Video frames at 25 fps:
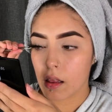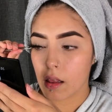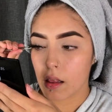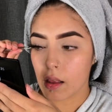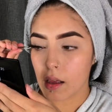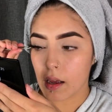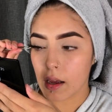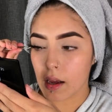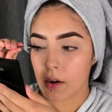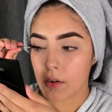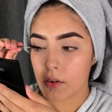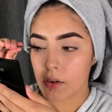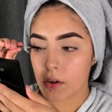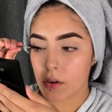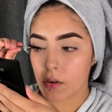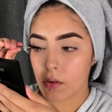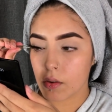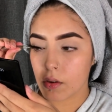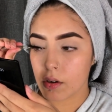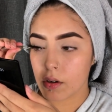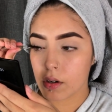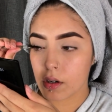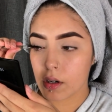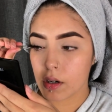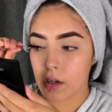the outer
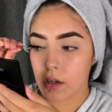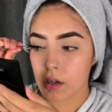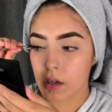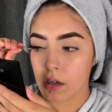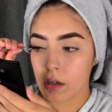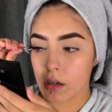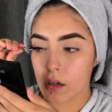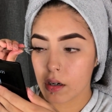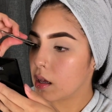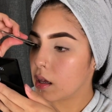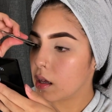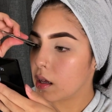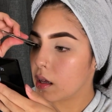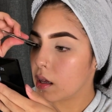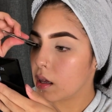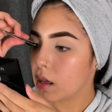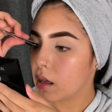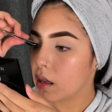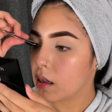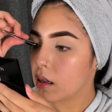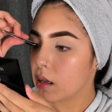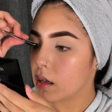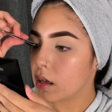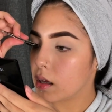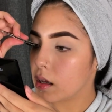corner
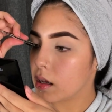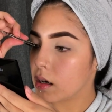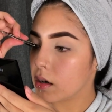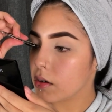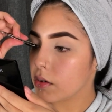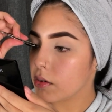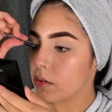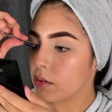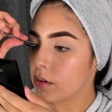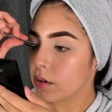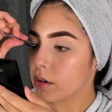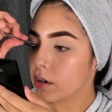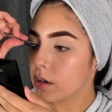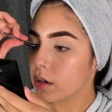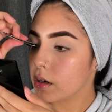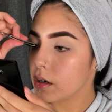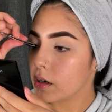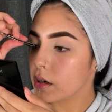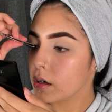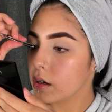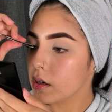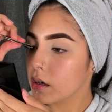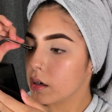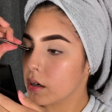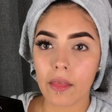and the inner corner.
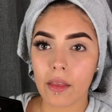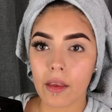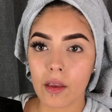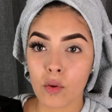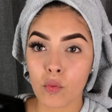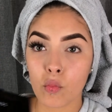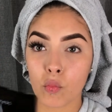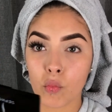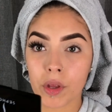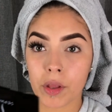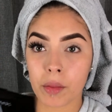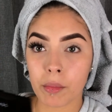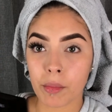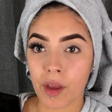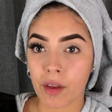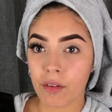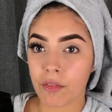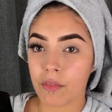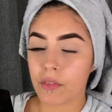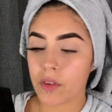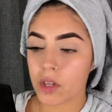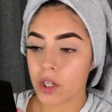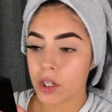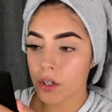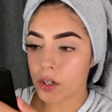Then with my
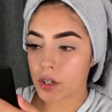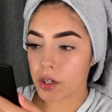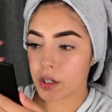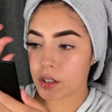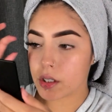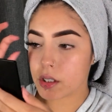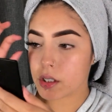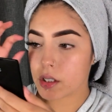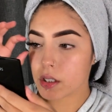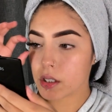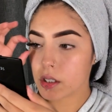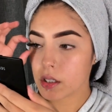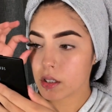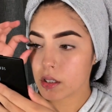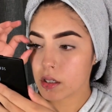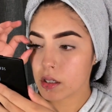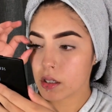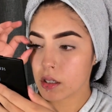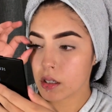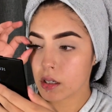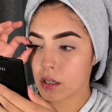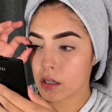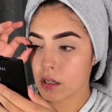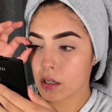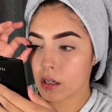fingers,
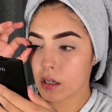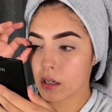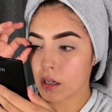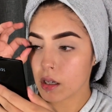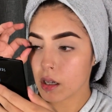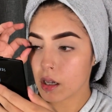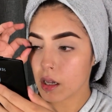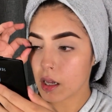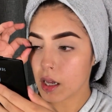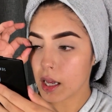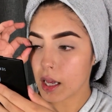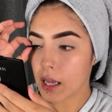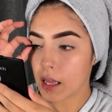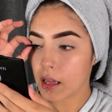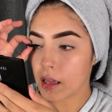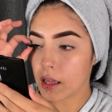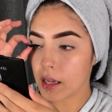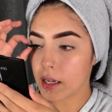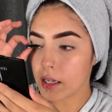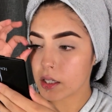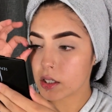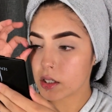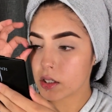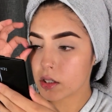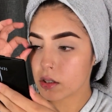I
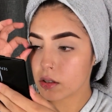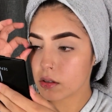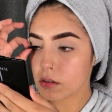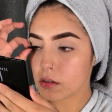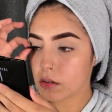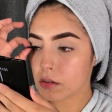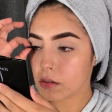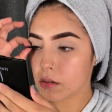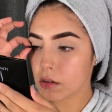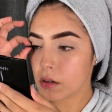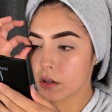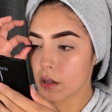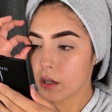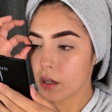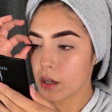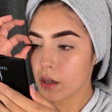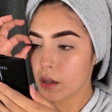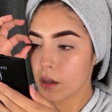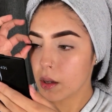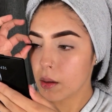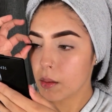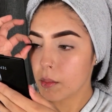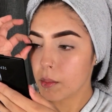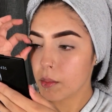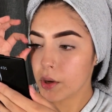like to
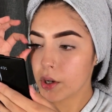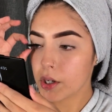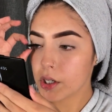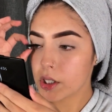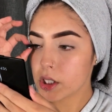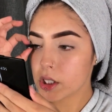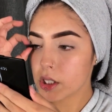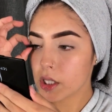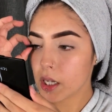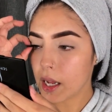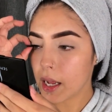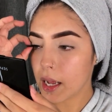push the